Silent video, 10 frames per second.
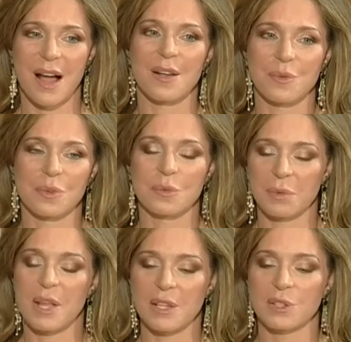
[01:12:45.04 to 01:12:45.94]
was
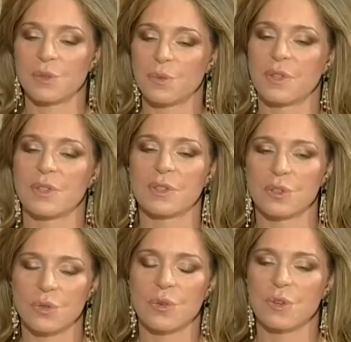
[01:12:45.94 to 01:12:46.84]
blessed with
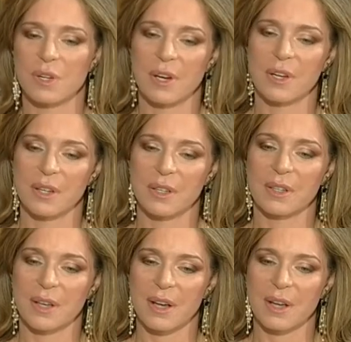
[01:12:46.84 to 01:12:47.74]
extraordinary,
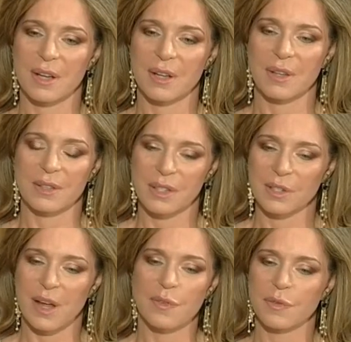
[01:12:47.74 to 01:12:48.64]
at
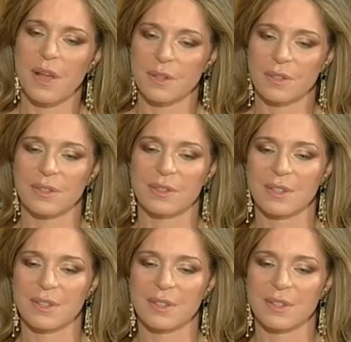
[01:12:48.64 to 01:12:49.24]
least I felt,